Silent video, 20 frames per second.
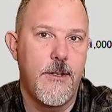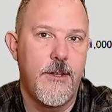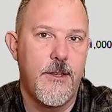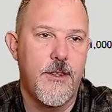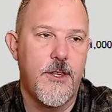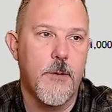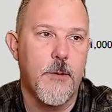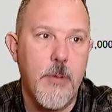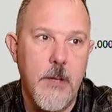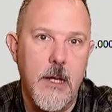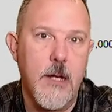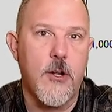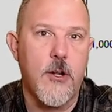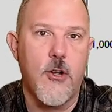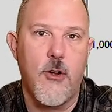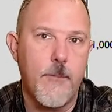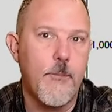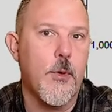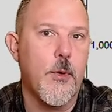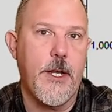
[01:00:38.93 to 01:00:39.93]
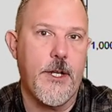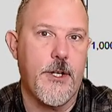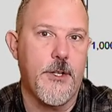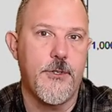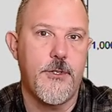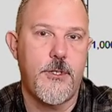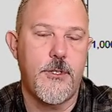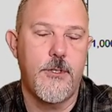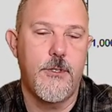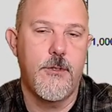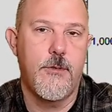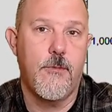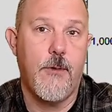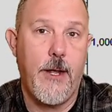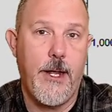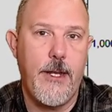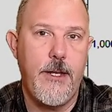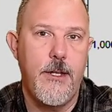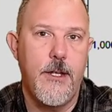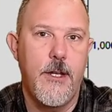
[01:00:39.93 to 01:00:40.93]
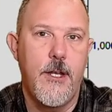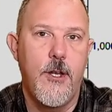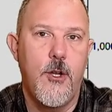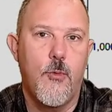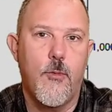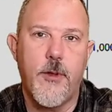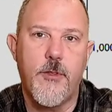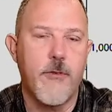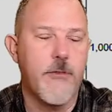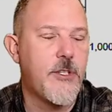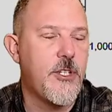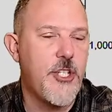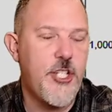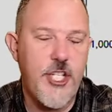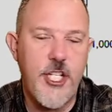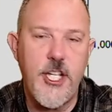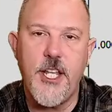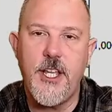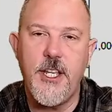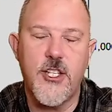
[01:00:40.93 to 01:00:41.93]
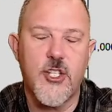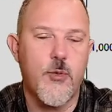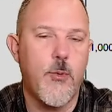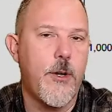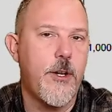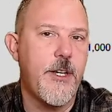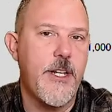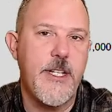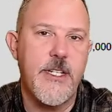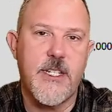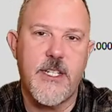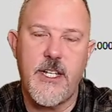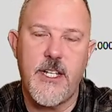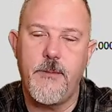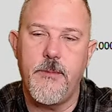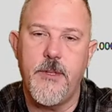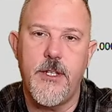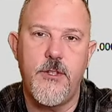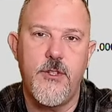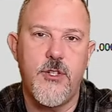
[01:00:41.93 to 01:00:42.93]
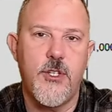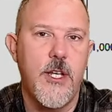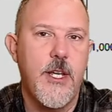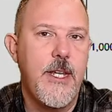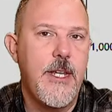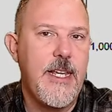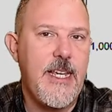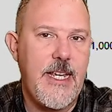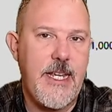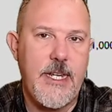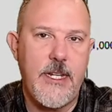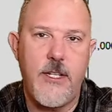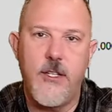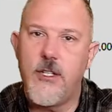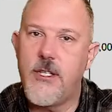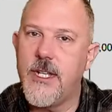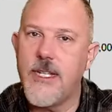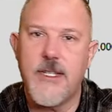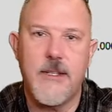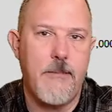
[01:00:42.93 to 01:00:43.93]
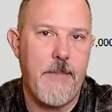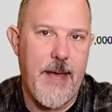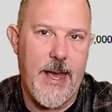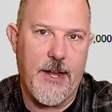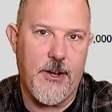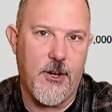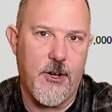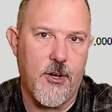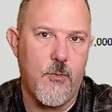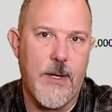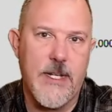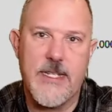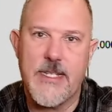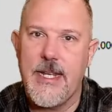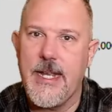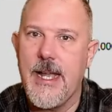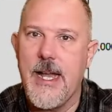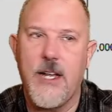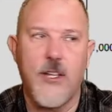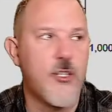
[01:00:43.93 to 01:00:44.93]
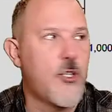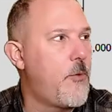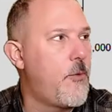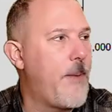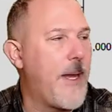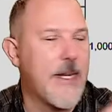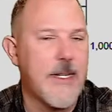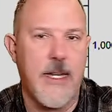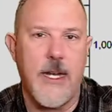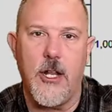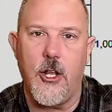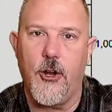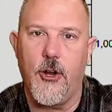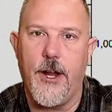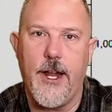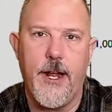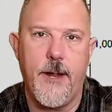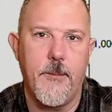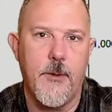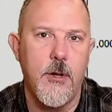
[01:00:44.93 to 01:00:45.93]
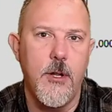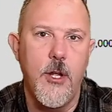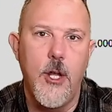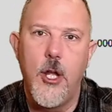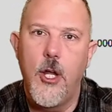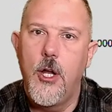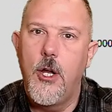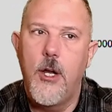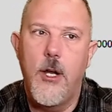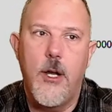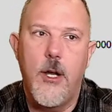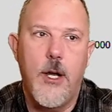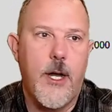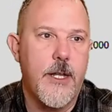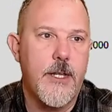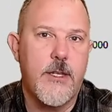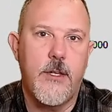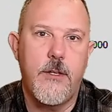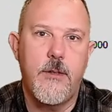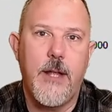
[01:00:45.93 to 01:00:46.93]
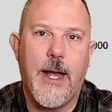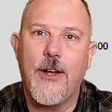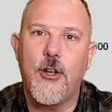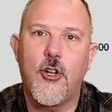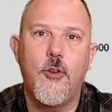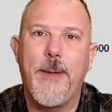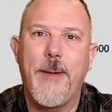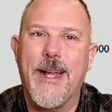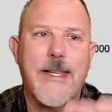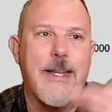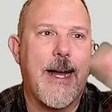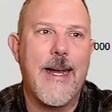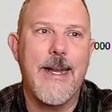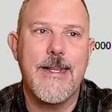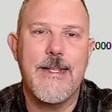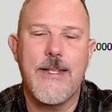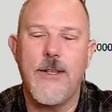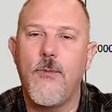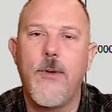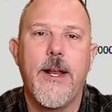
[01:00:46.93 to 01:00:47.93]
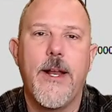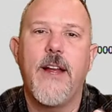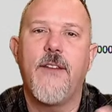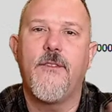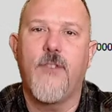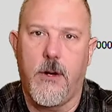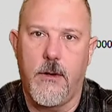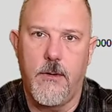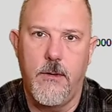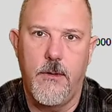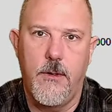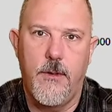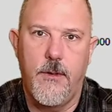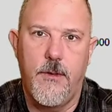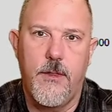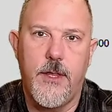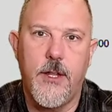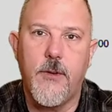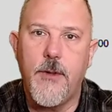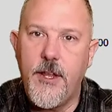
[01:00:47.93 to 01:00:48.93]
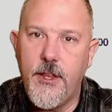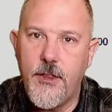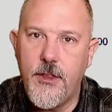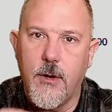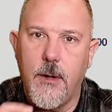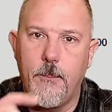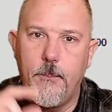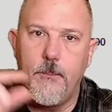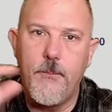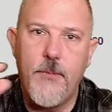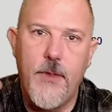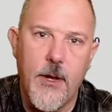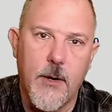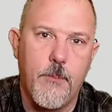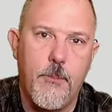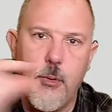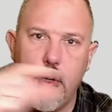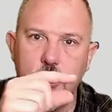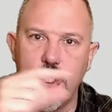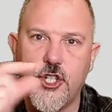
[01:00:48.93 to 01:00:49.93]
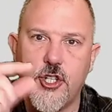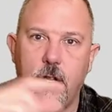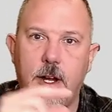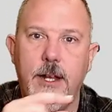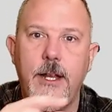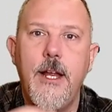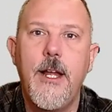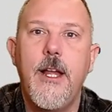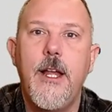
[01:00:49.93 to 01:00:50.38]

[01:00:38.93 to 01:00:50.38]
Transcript: They're plug on breakers, right? Whether it's a G E, Square D, Siemens, Eaton, doesn't matter. Westinghouse, go back Cutler Hammer, uh, go back to I T E, whatever. They're either a, they're push on.